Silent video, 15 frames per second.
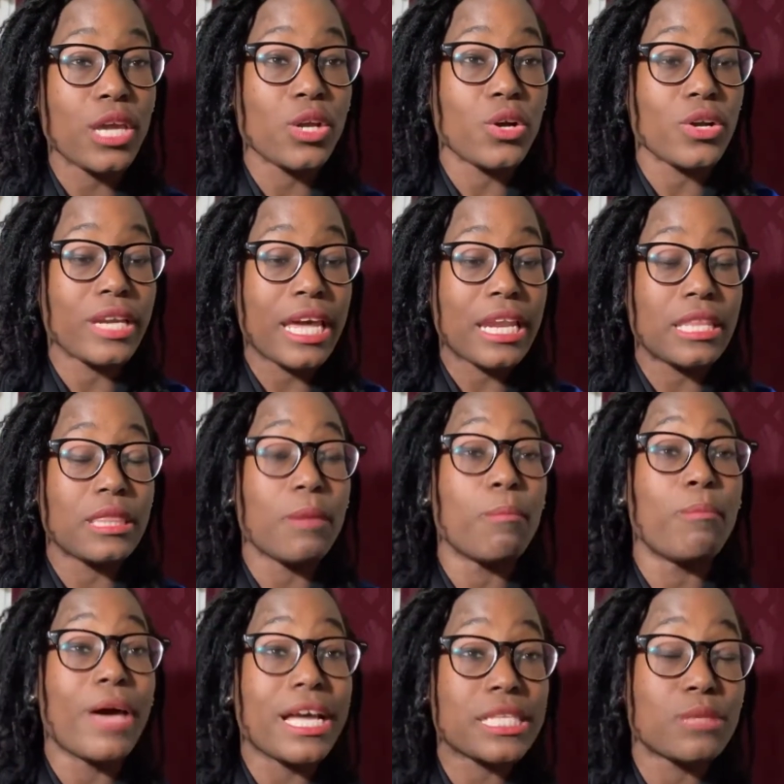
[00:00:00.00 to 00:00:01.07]
you're getting the
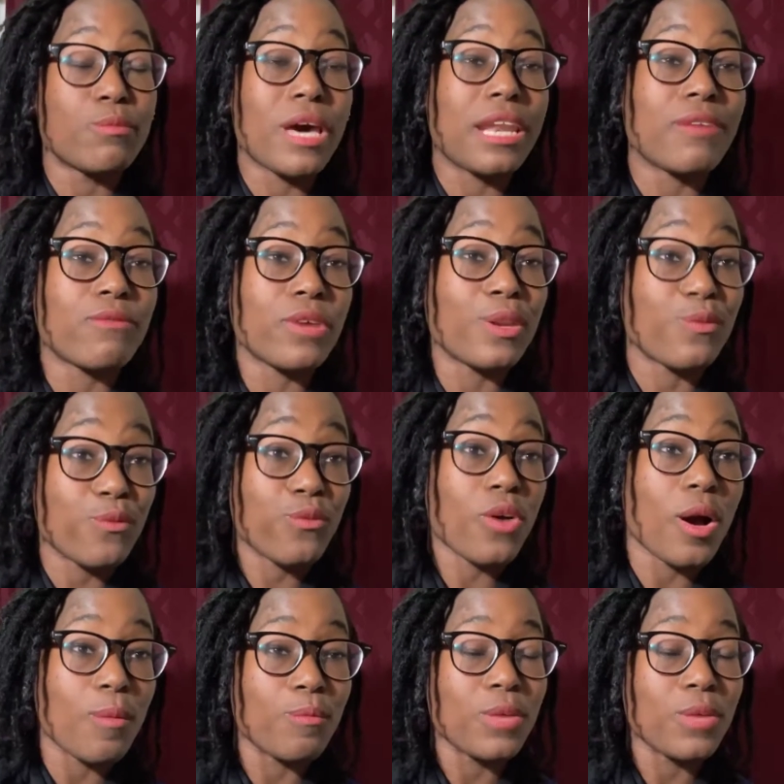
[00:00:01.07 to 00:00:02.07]
best benefit from